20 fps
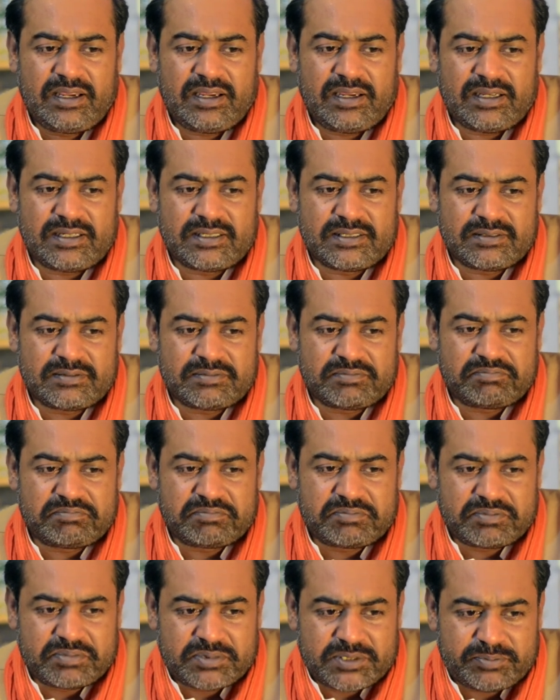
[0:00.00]
and
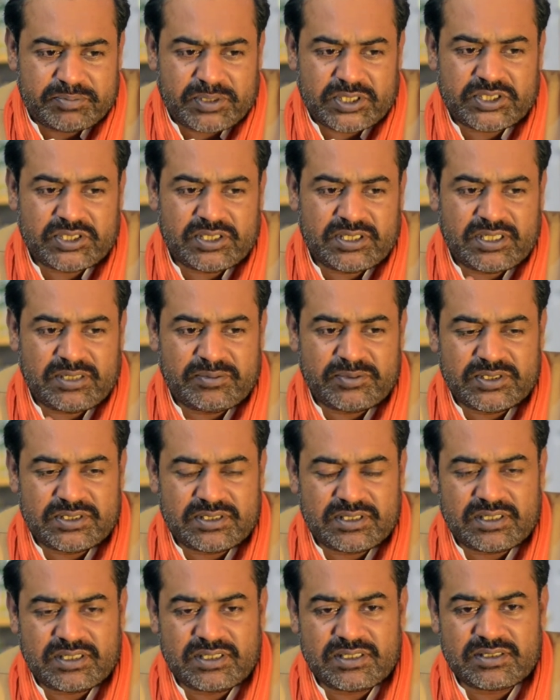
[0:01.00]
especially,
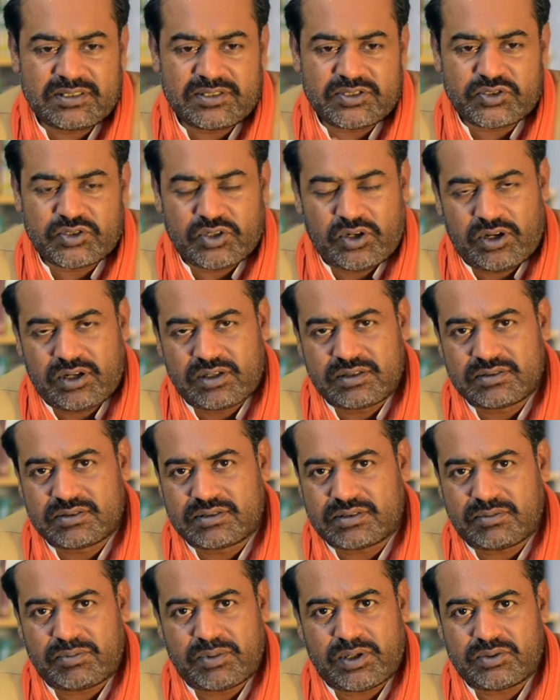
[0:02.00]
singing the
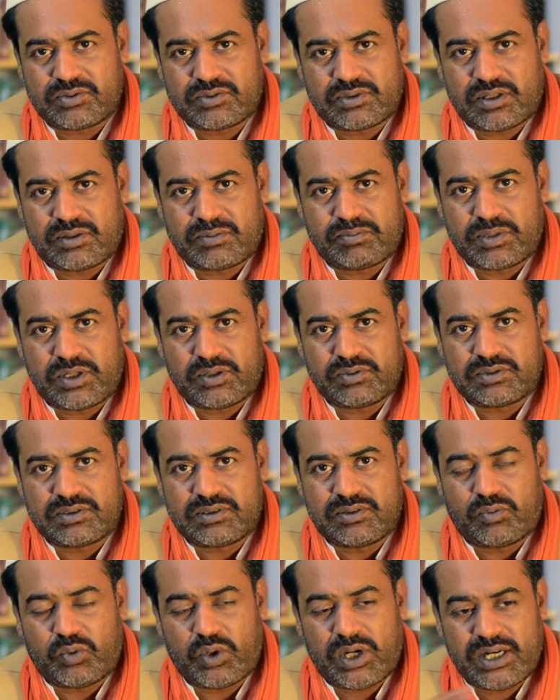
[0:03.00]
songs about
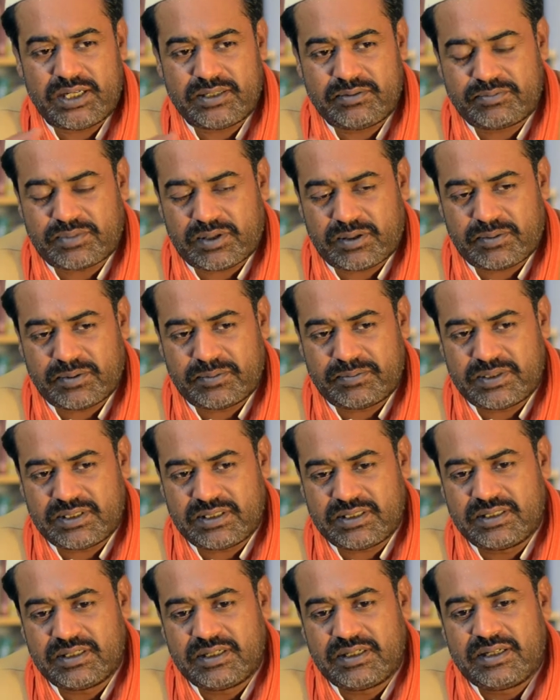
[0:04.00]
the wine.
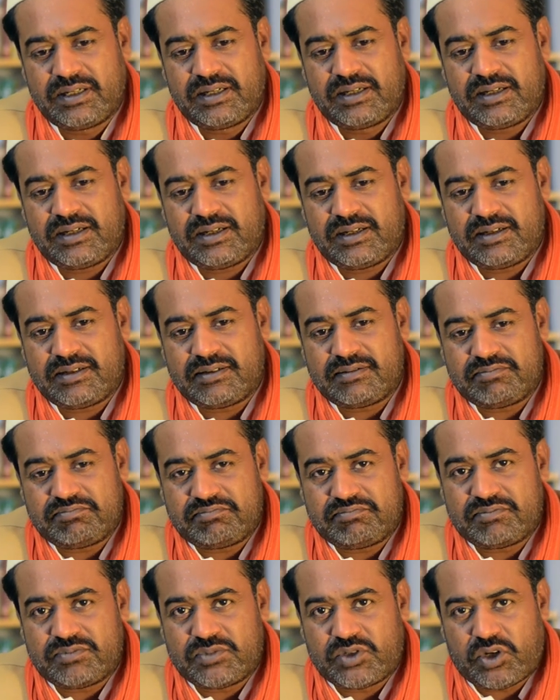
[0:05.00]
Probably
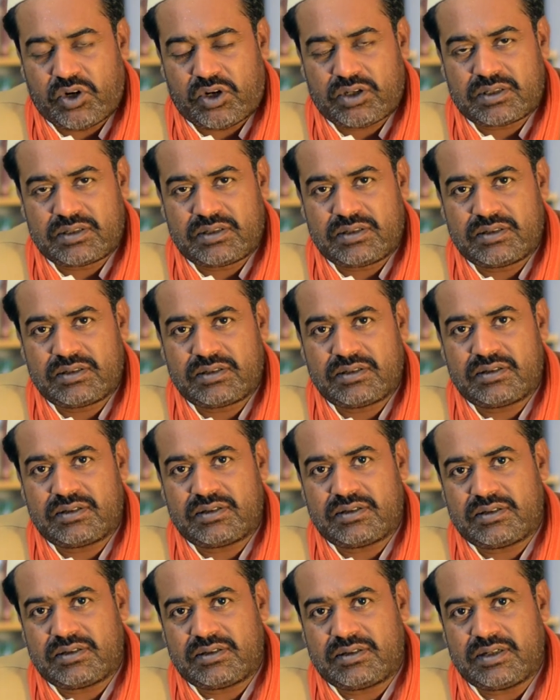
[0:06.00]
not
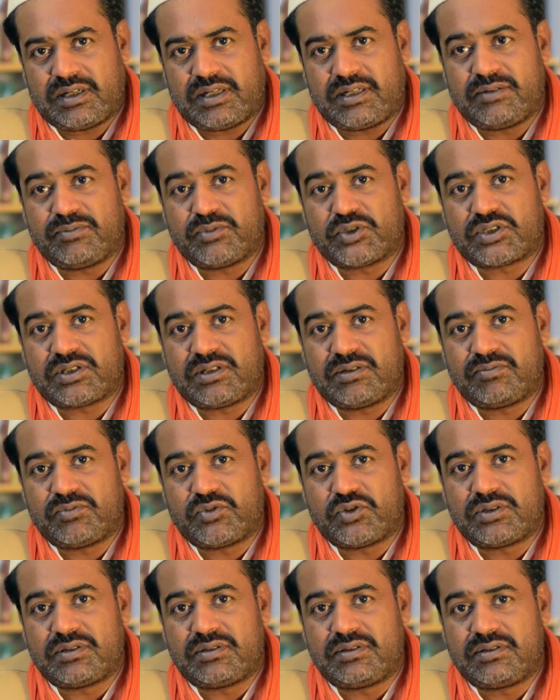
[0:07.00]
any Muslim
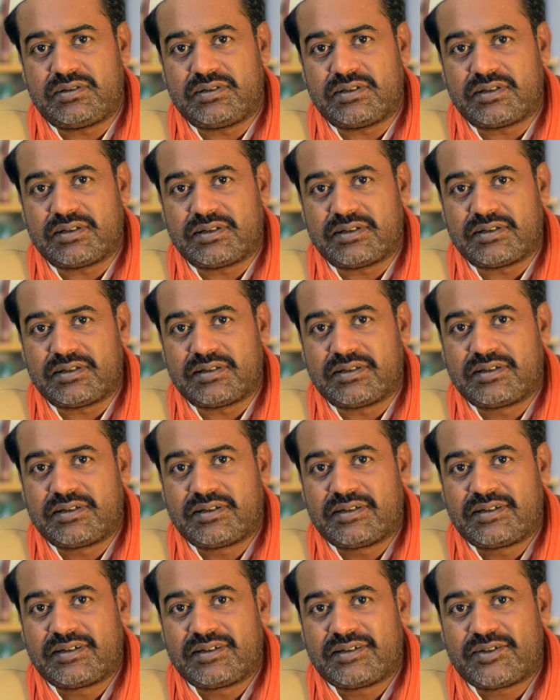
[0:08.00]
would
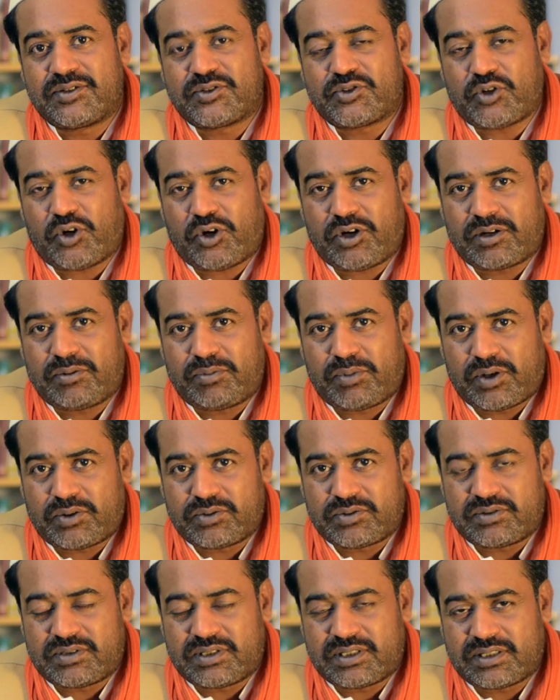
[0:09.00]
talk
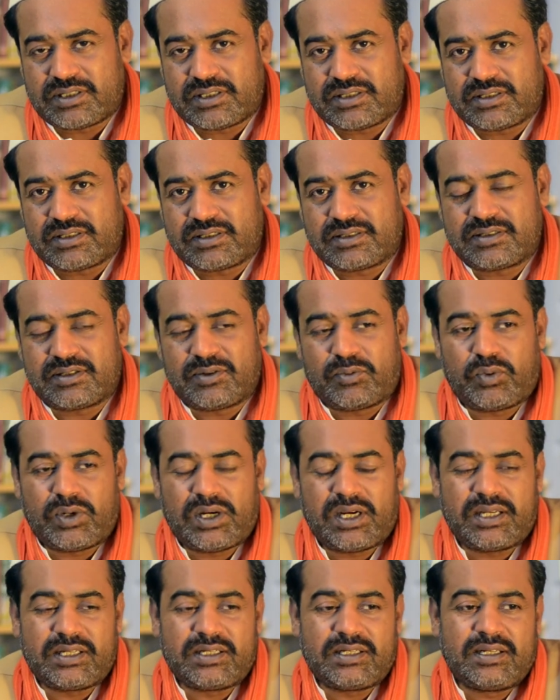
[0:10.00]
about drinking the
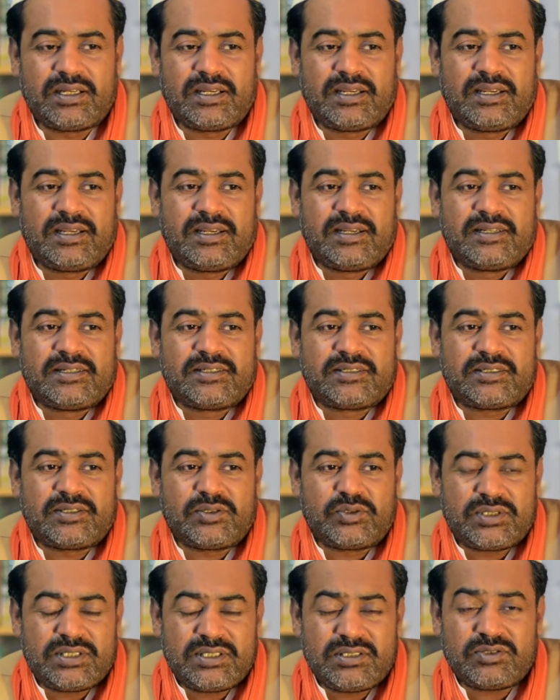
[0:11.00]
wine.
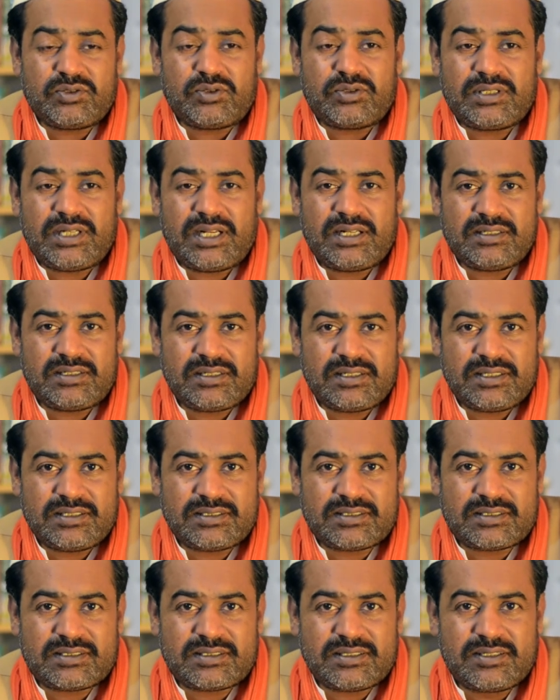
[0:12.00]
So these
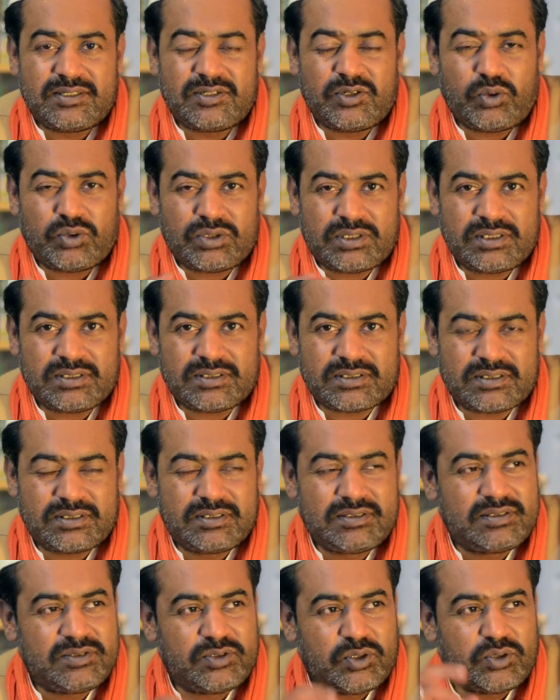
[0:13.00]
Orientalists
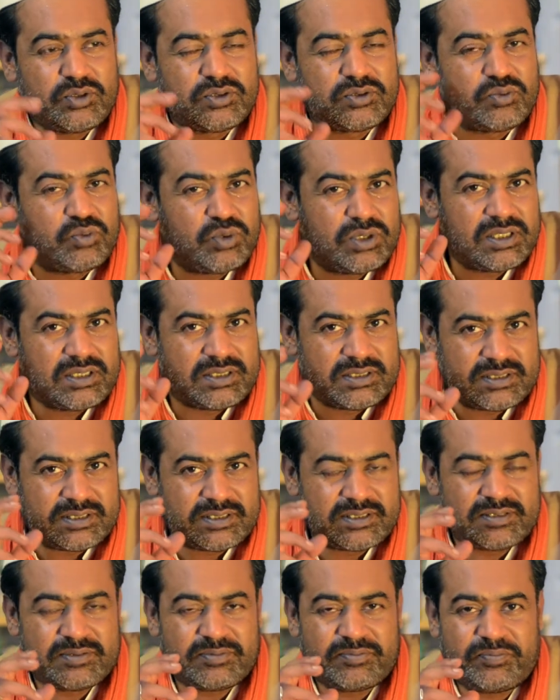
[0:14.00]
noticed those
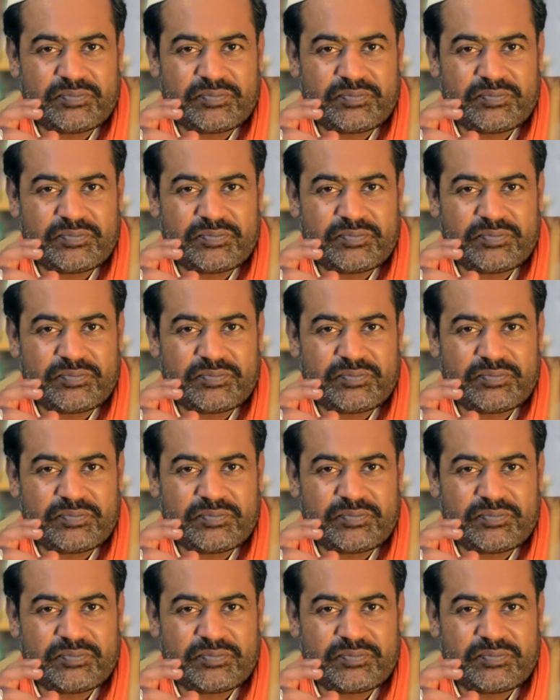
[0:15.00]
words,